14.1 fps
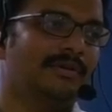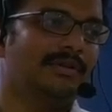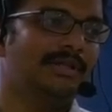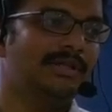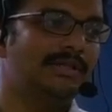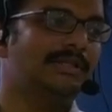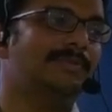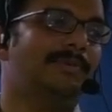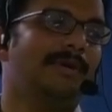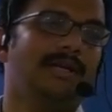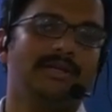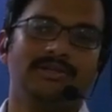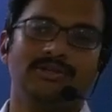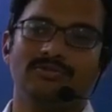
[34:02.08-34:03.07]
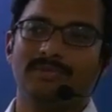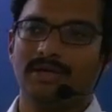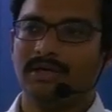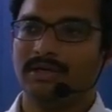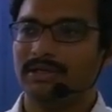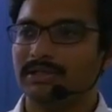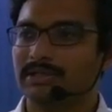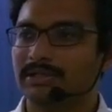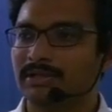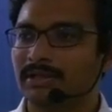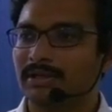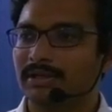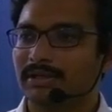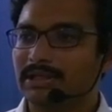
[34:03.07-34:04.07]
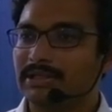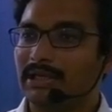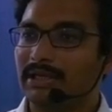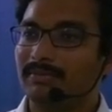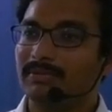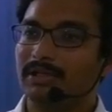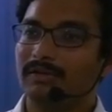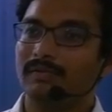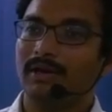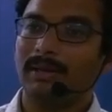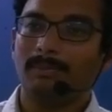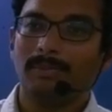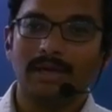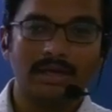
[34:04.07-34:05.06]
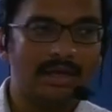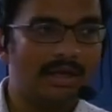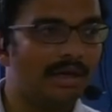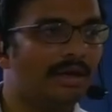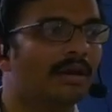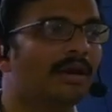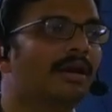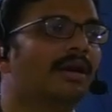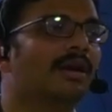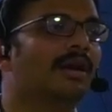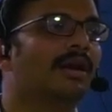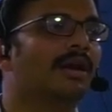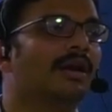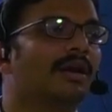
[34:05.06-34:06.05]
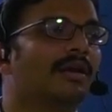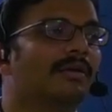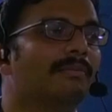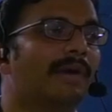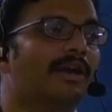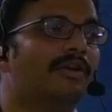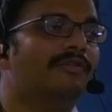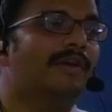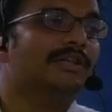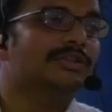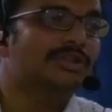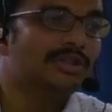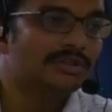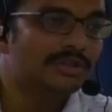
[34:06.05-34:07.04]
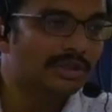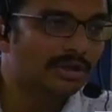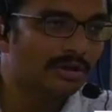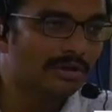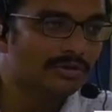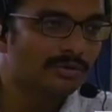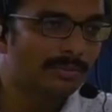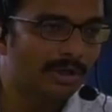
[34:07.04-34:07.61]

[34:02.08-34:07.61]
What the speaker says: This is predictive maintenance. The same thing will apply in manufacturing sector also.